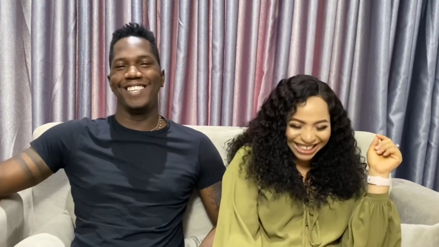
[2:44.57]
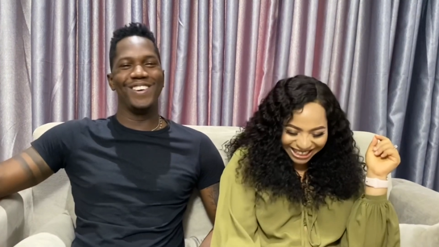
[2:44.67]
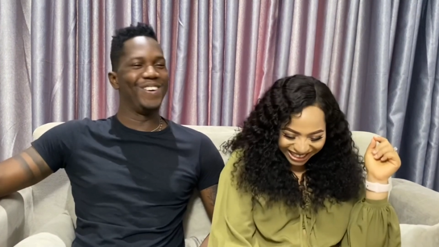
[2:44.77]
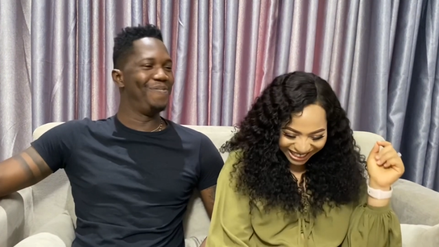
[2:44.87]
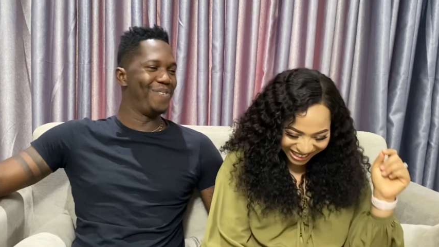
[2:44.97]

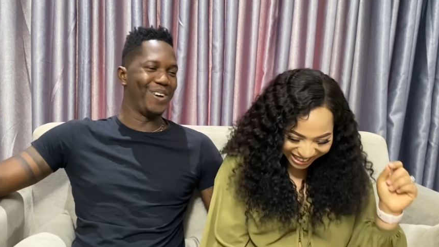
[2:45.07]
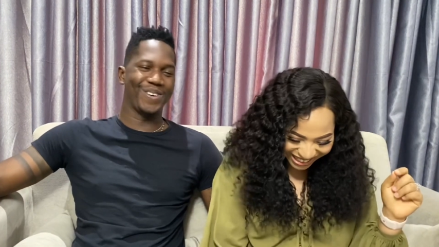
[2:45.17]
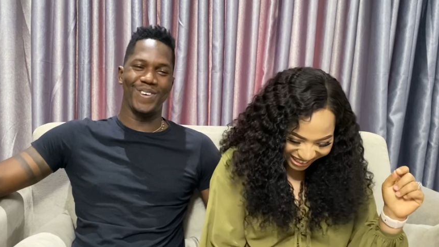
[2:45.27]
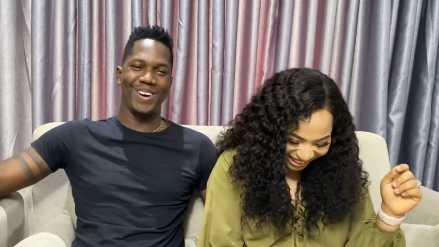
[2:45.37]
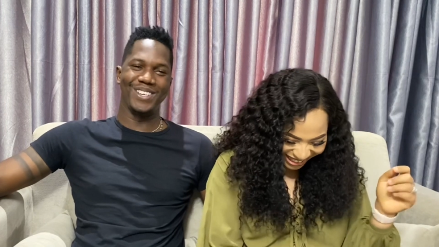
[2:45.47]
Speaker 1: Don't block what
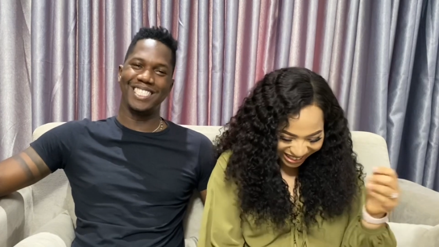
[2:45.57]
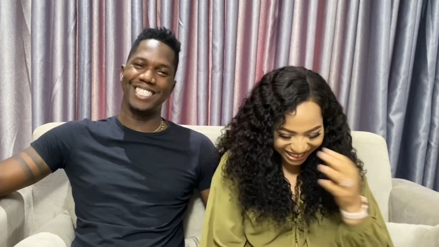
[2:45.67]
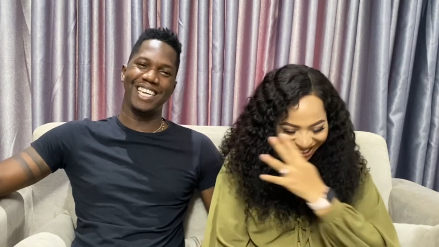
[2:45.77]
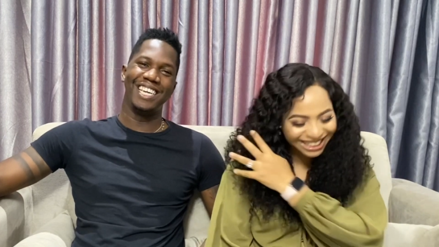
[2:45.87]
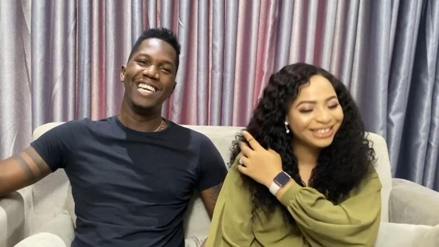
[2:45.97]
I was saying.
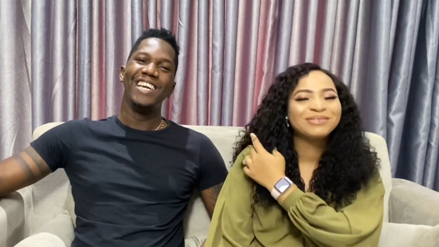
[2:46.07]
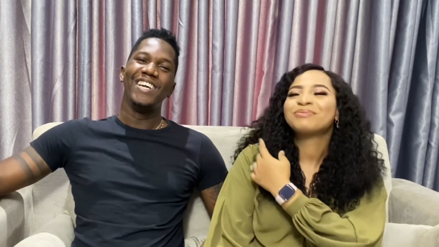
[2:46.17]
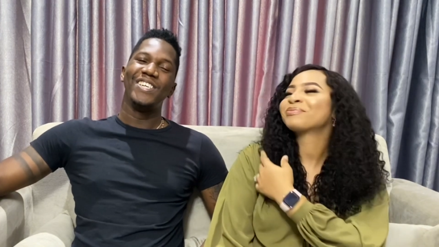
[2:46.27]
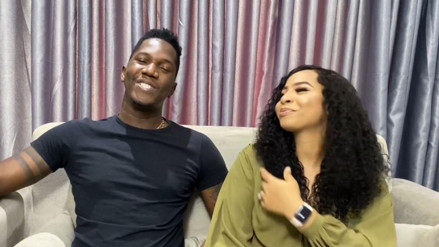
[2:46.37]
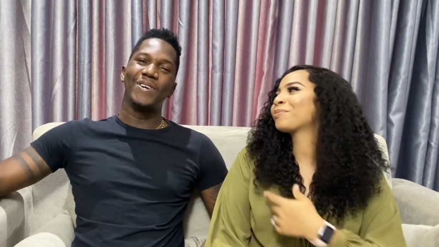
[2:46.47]

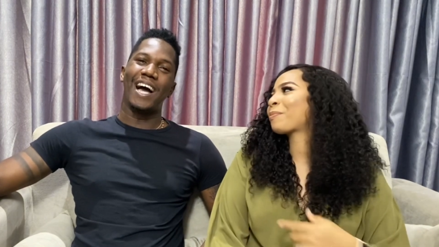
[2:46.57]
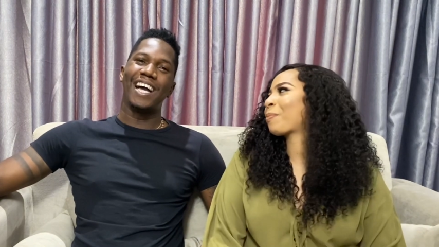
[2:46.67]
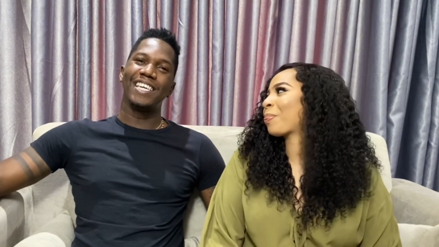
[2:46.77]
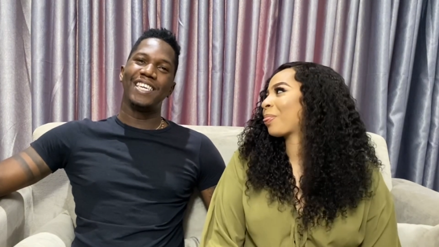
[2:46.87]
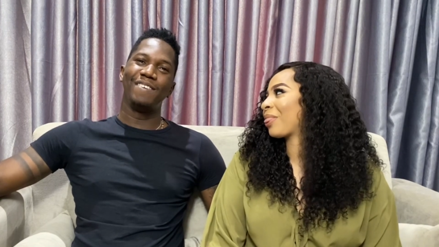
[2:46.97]
So, and
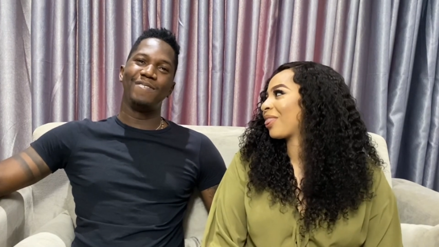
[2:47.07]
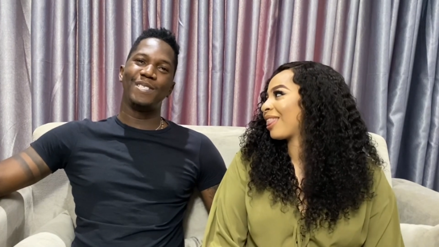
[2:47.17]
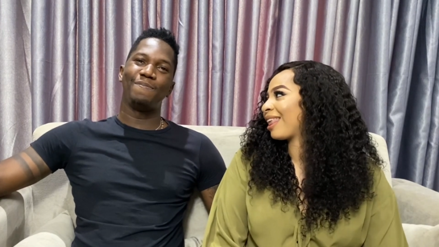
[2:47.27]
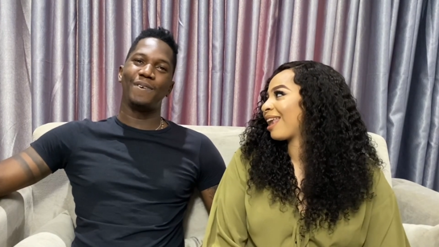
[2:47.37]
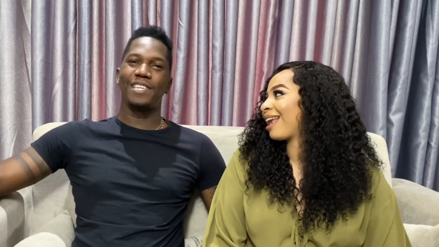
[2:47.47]
Gift
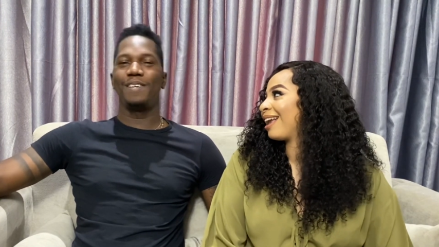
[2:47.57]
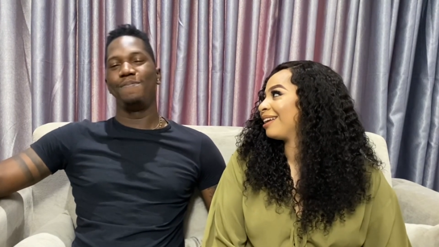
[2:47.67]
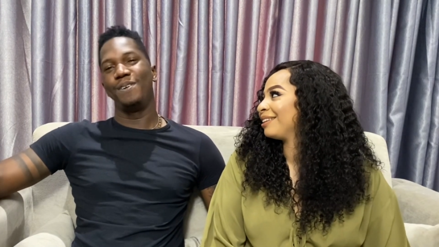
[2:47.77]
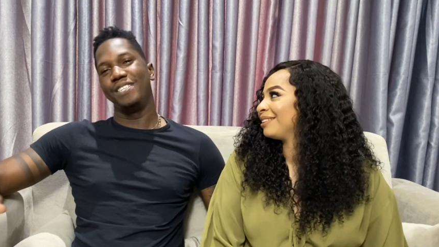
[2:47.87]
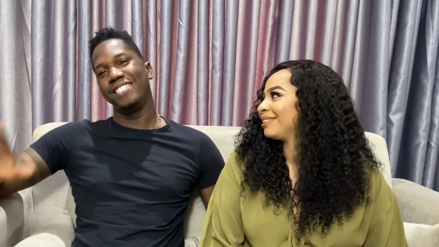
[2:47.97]
spotted me
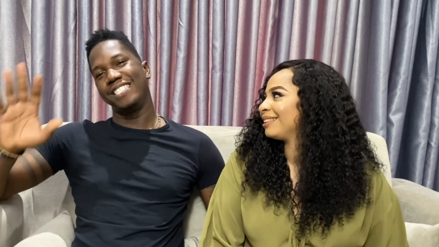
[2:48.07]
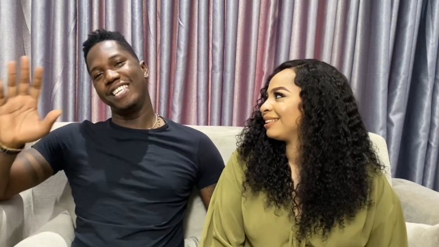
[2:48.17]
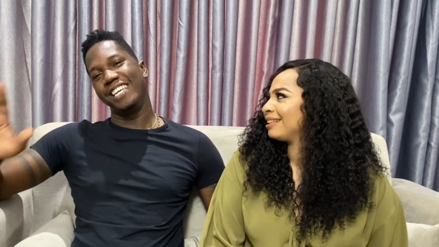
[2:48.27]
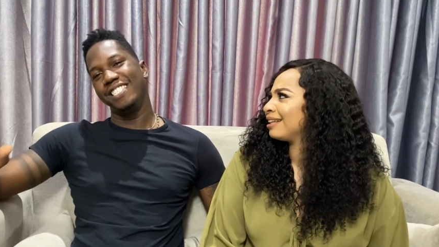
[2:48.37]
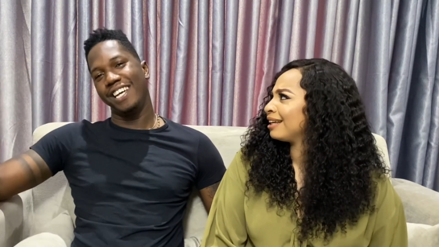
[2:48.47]
on the
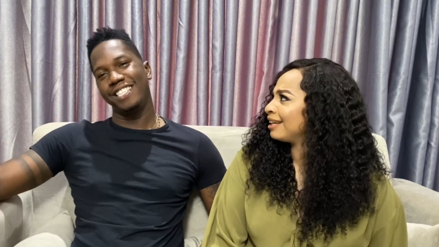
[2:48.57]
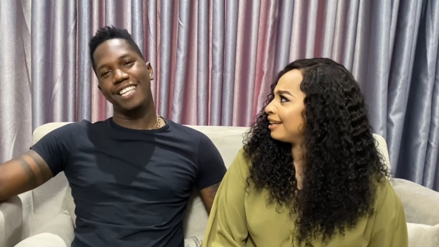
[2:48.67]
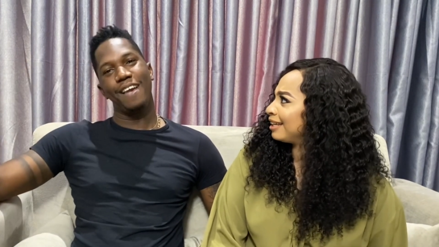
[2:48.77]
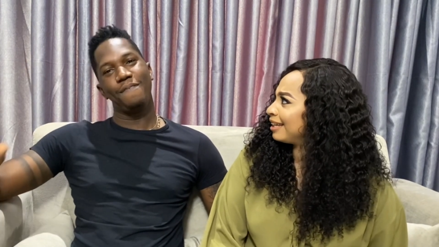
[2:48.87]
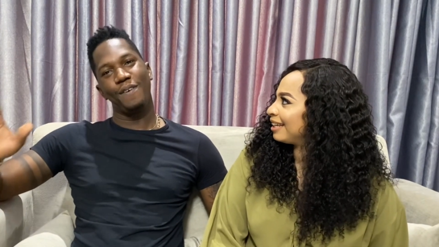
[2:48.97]
stage as they
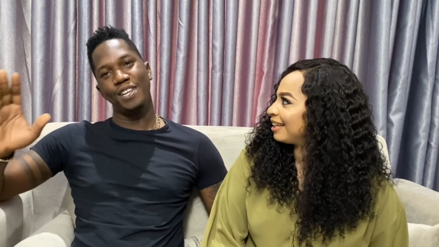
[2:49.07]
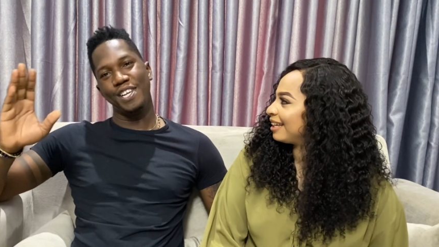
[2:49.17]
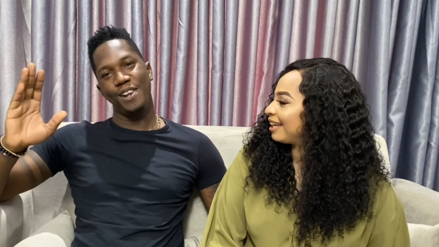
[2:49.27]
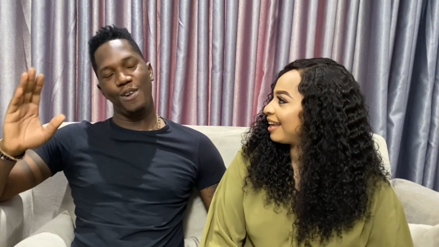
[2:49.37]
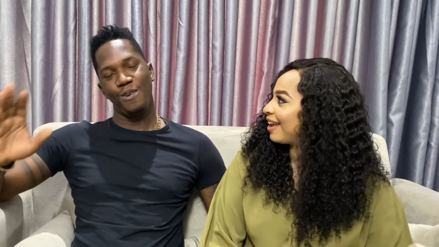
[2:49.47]
falling
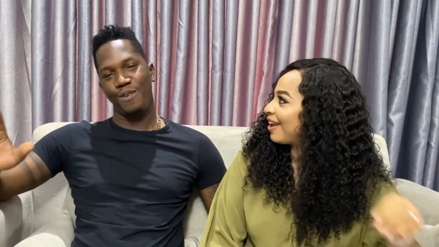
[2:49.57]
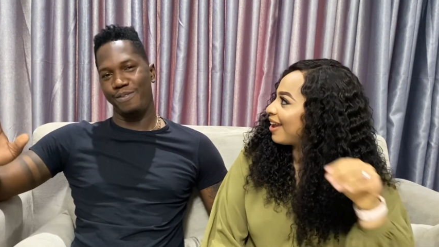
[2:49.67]
in love.